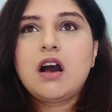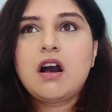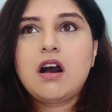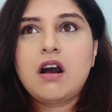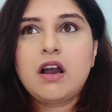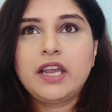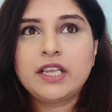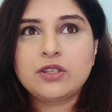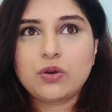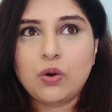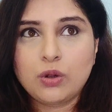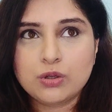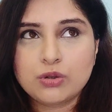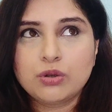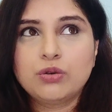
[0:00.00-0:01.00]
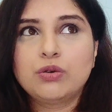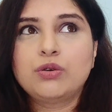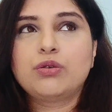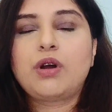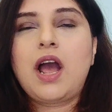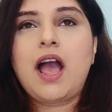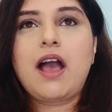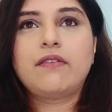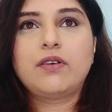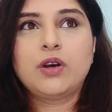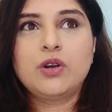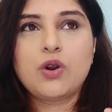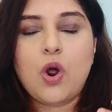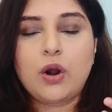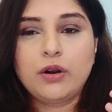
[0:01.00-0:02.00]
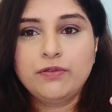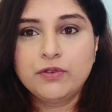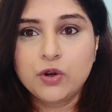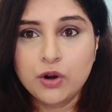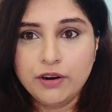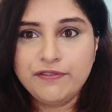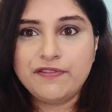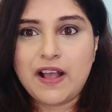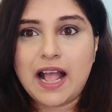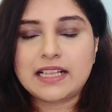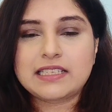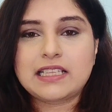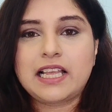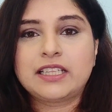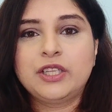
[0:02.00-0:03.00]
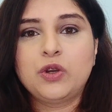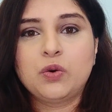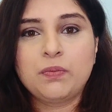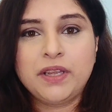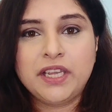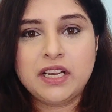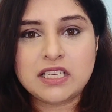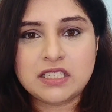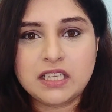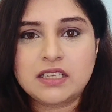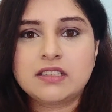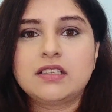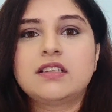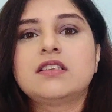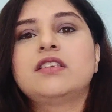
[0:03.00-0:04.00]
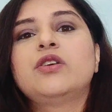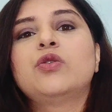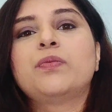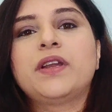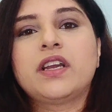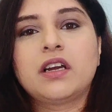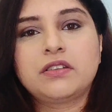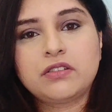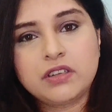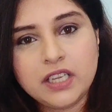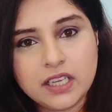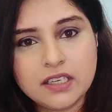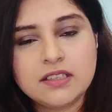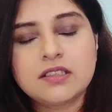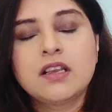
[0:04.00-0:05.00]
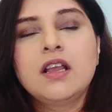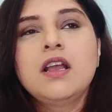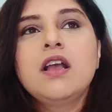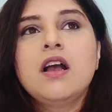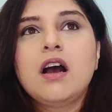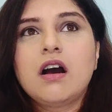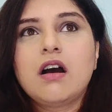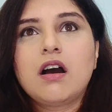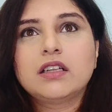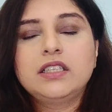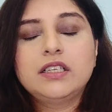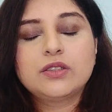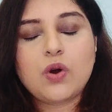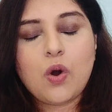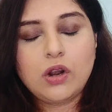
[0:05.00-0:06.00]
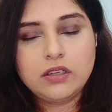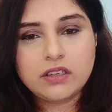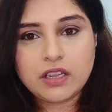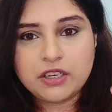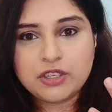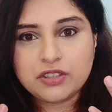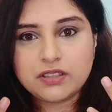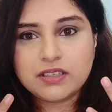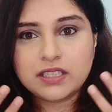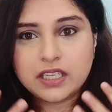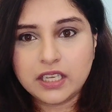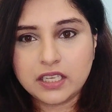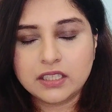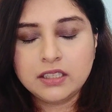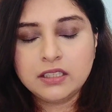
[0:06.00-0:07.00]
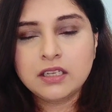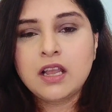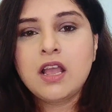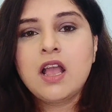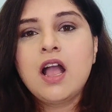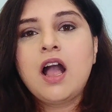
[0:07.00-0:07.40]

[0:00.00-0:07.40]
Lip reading: It's also known to have a lot of good fats like the omega-6s, the omega-3s. These all nourish the skin.